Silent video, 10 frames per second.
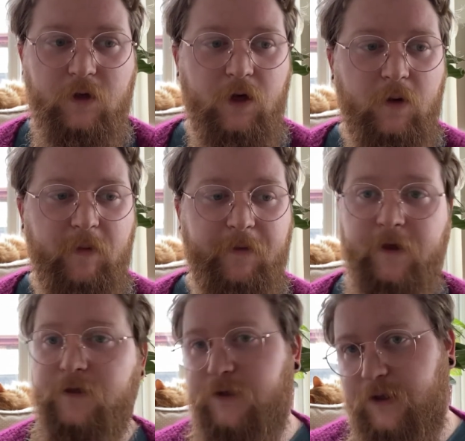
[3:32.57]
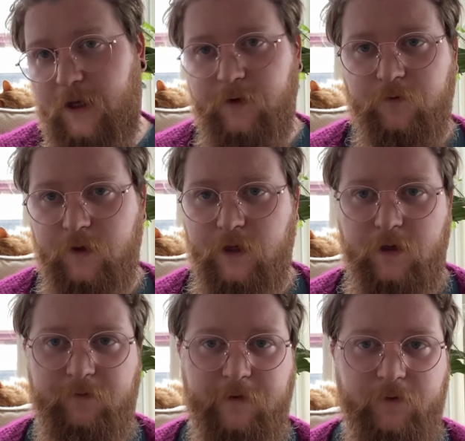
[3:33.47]
And that's just the entry kind
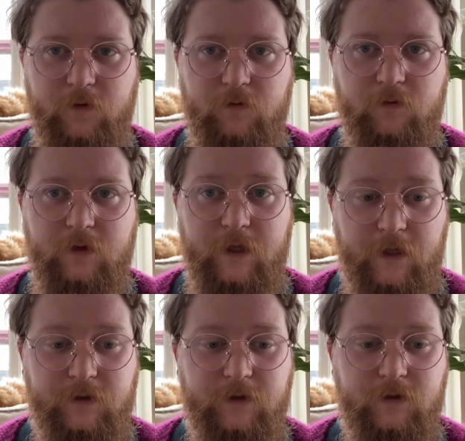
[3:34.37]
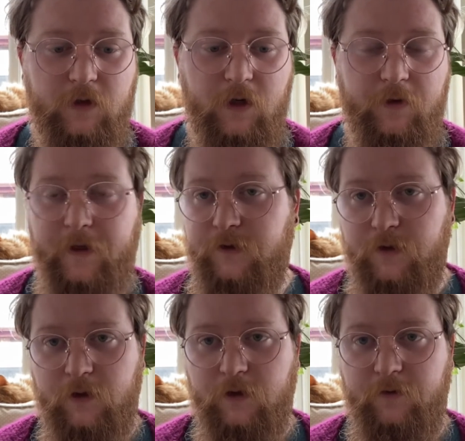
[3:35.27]
of level kit. That
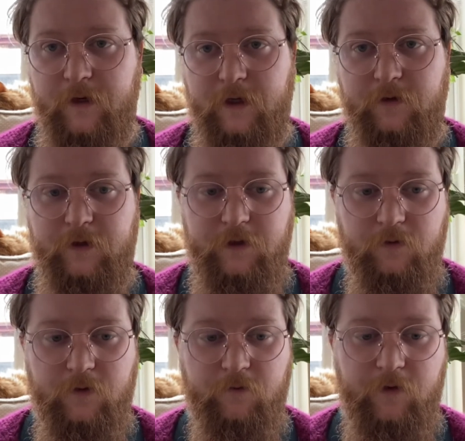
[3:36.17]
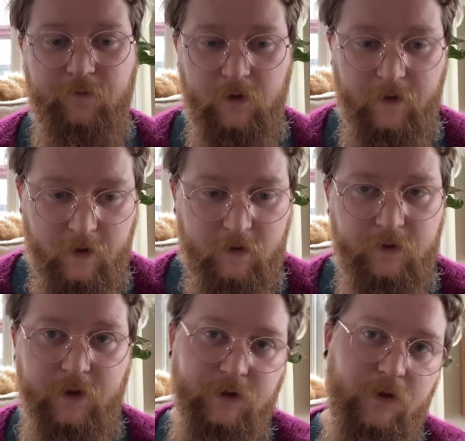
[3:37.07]
doesn't include any of the needles or anything like that.
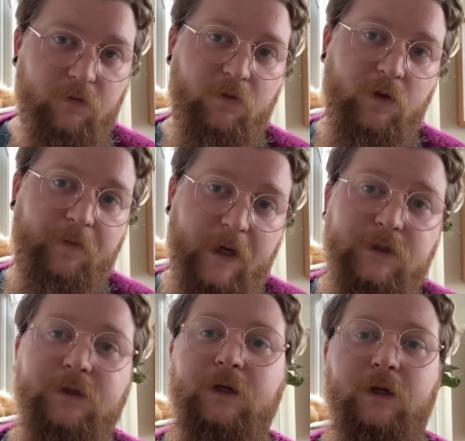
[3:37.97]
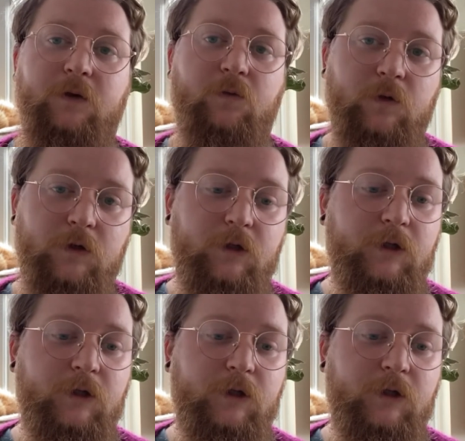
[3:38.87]
That just comes with the pattern and the wool.